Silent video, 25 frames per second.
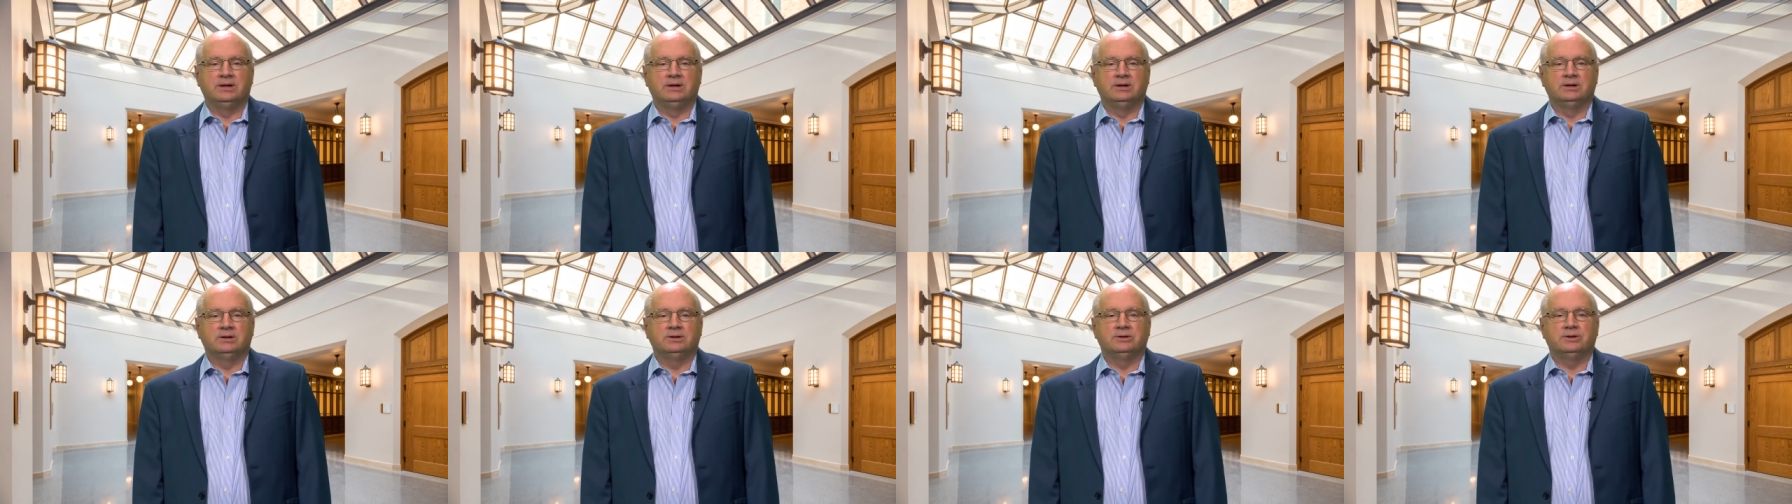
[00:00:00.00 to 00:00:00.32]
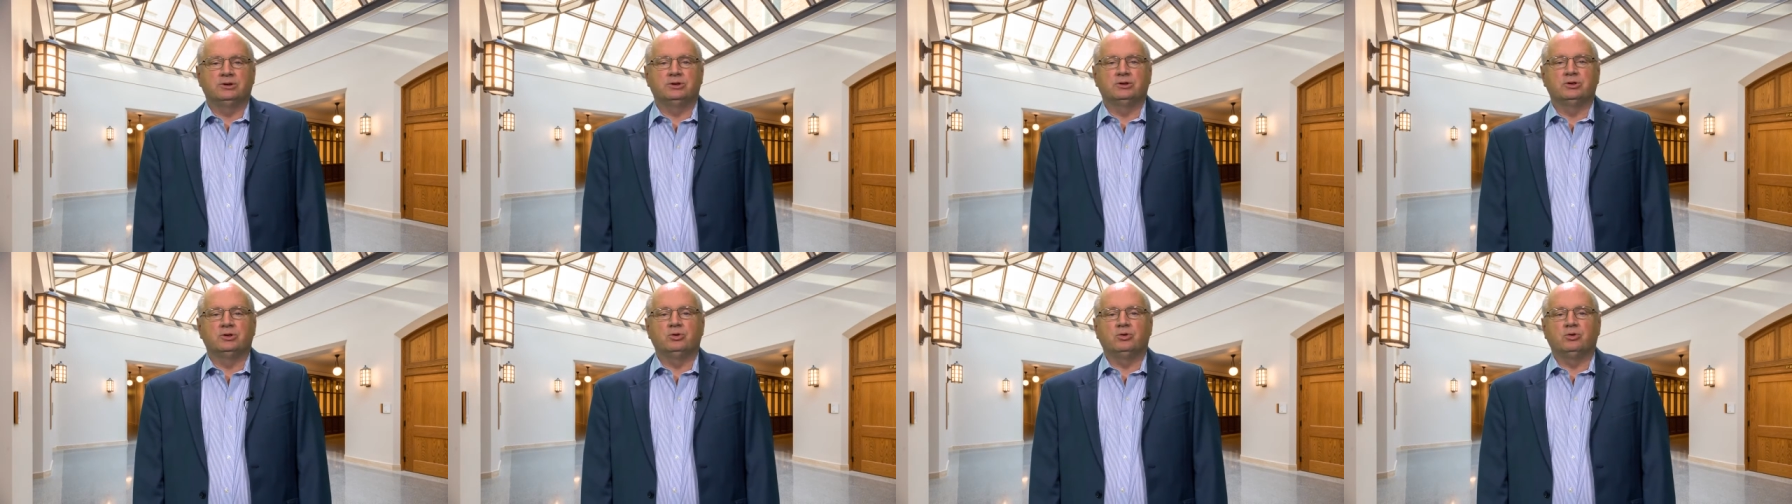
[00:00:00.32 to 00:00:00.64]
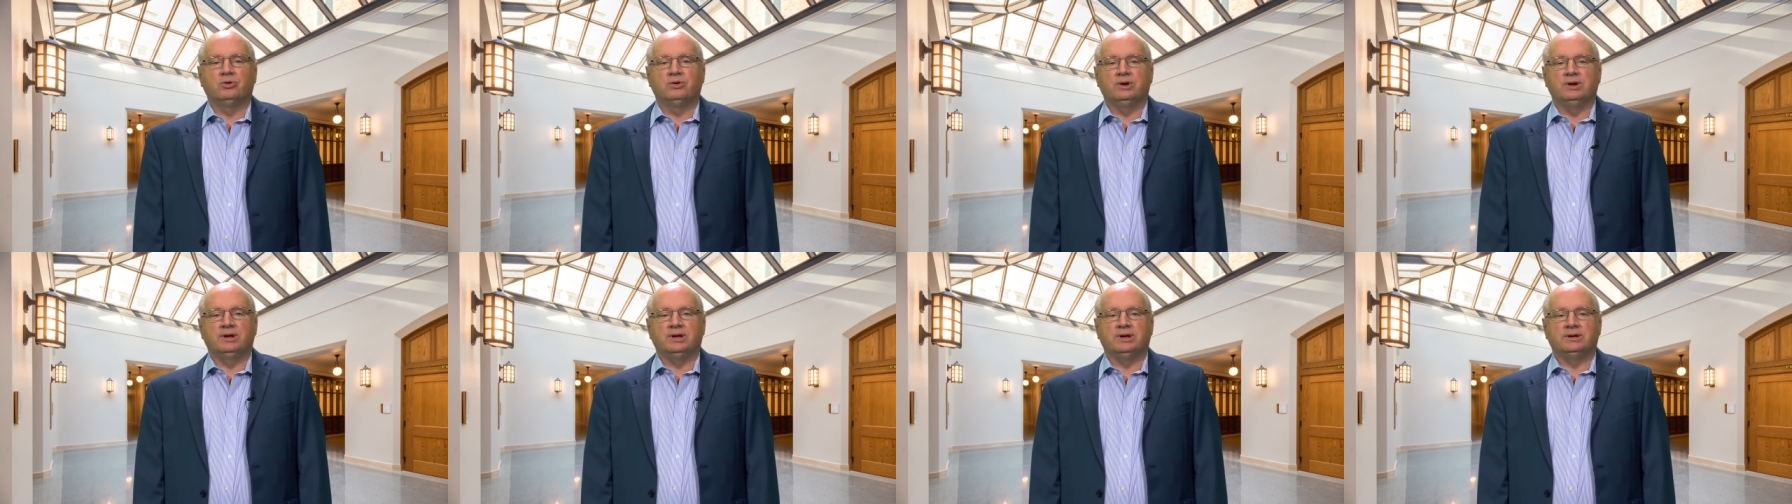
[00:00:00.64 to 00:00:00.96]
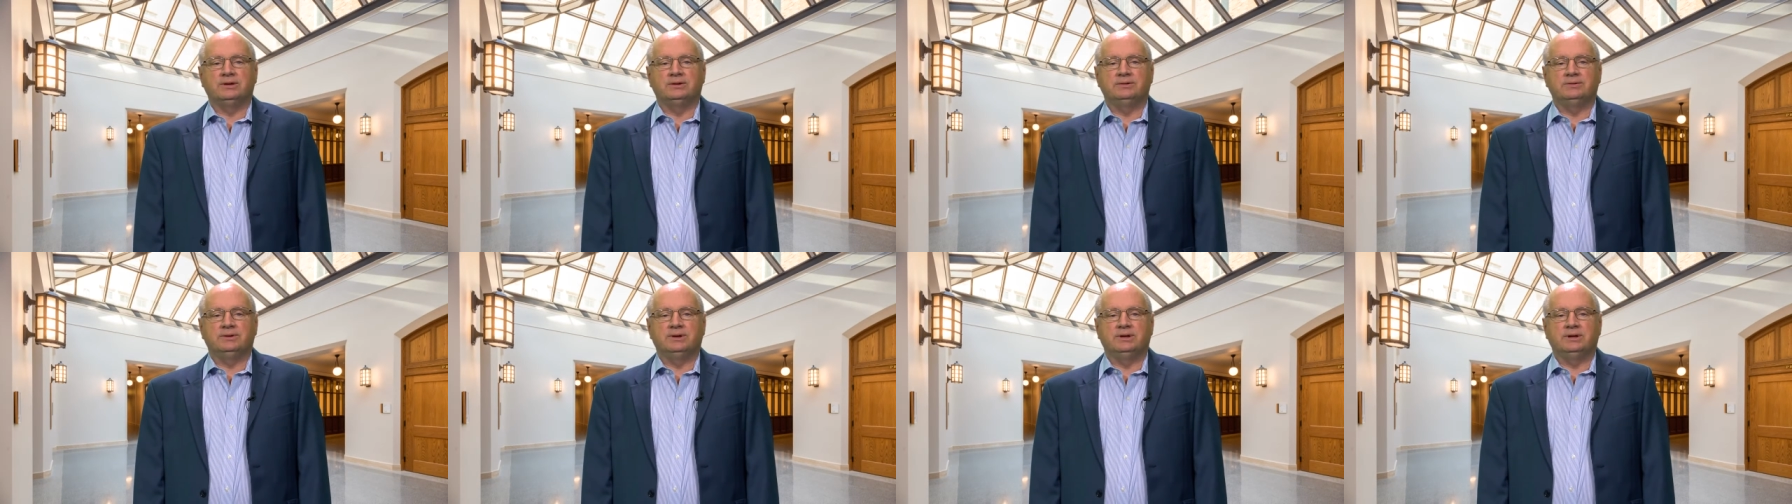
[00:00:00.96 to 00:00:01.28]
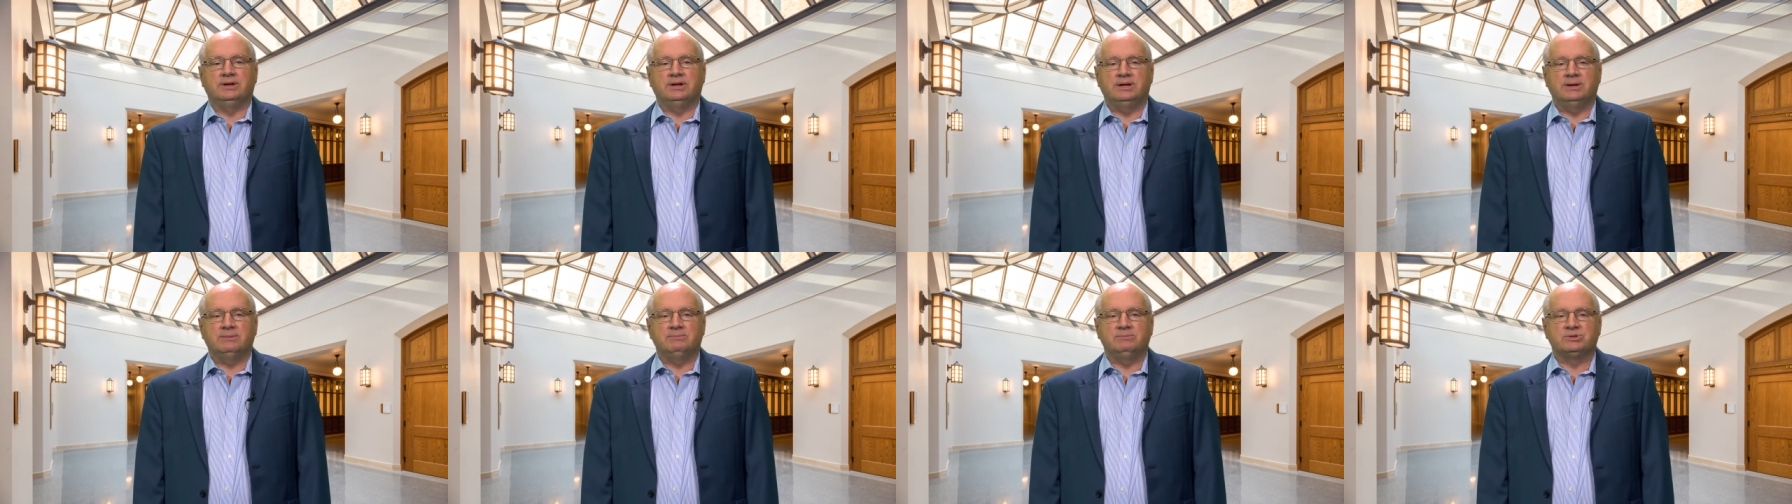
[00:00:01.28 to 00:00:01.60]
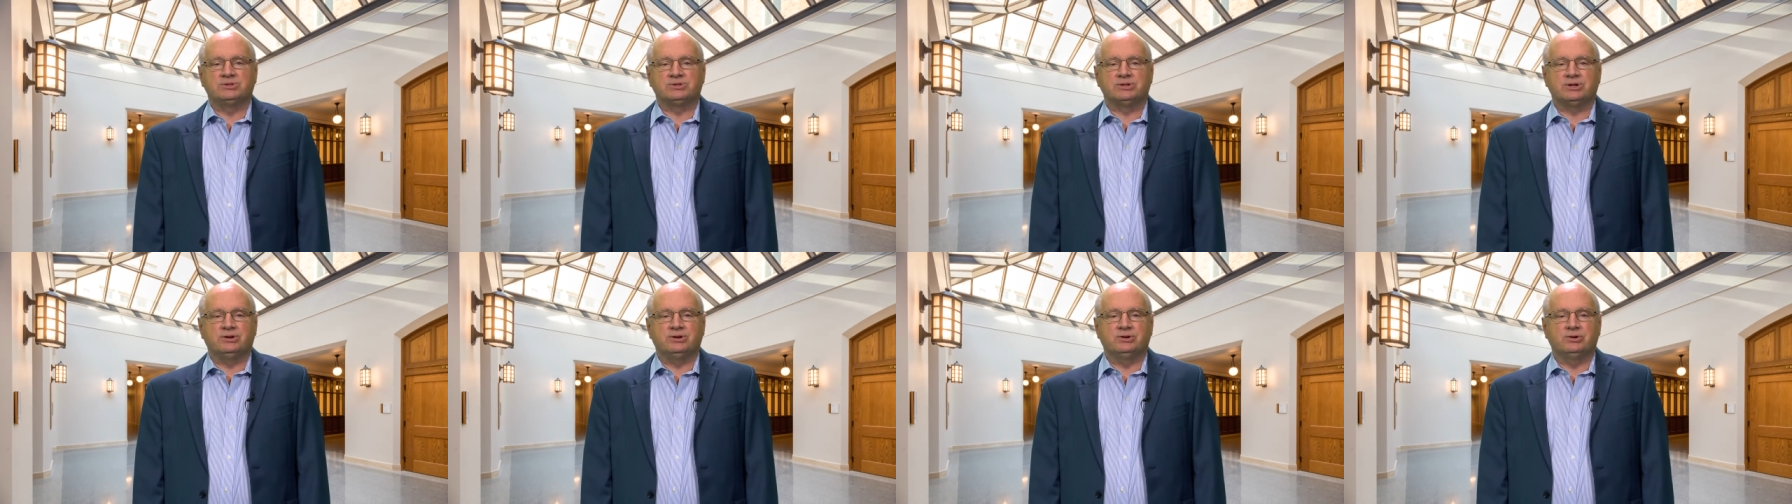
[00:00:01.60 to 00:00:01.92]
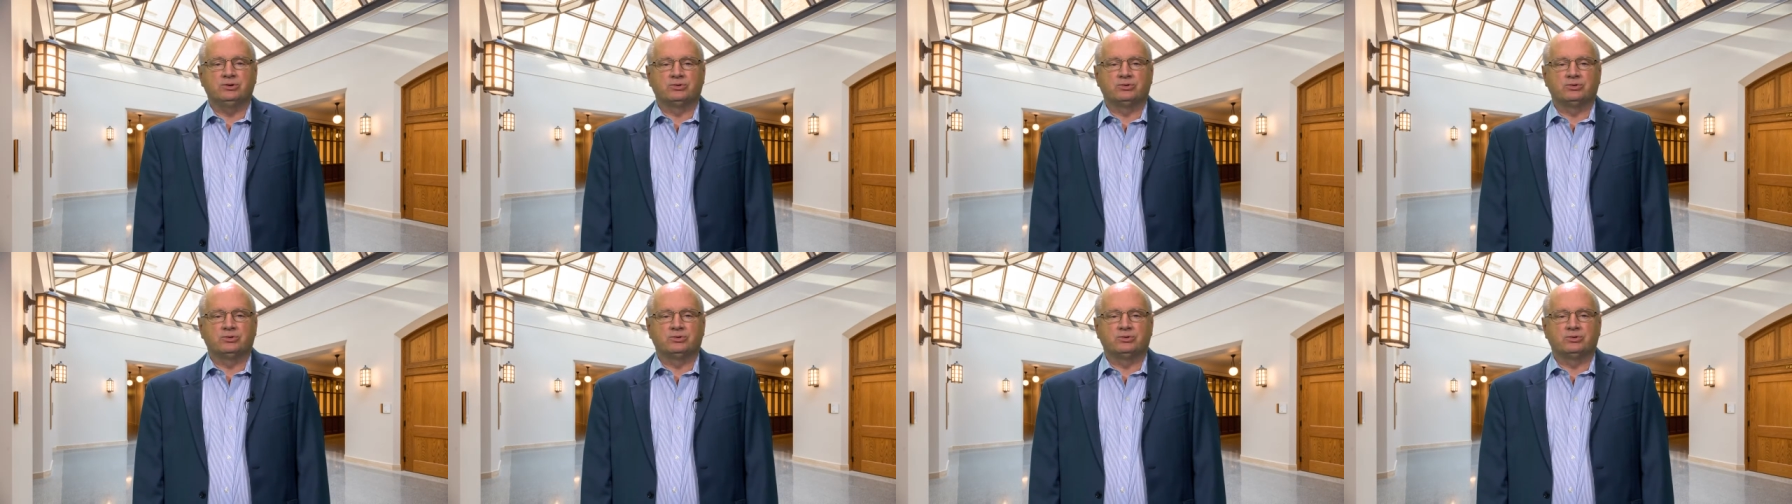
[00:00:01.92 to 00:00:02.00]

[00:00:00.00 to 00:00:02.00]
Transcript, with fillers: The Gloria, a hymn sung